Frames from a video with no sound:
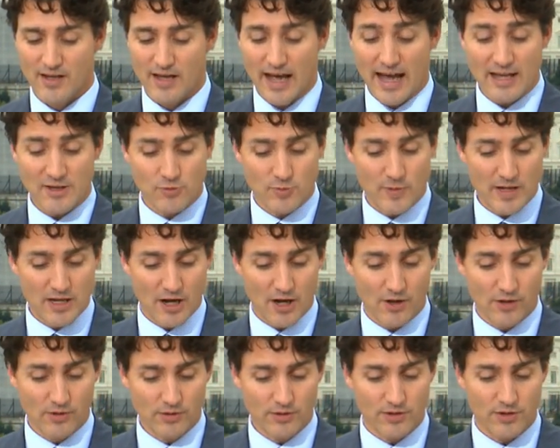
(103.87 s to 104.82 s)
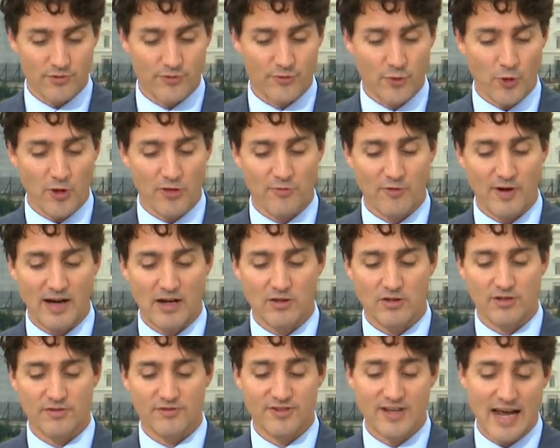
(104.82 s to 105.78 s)
As we know, the fourth
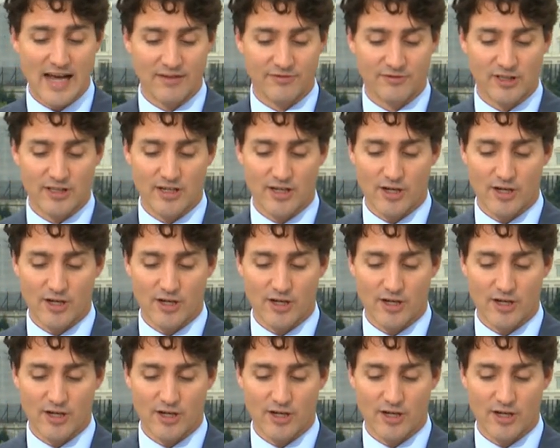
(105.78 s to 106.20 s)
round of NAFTA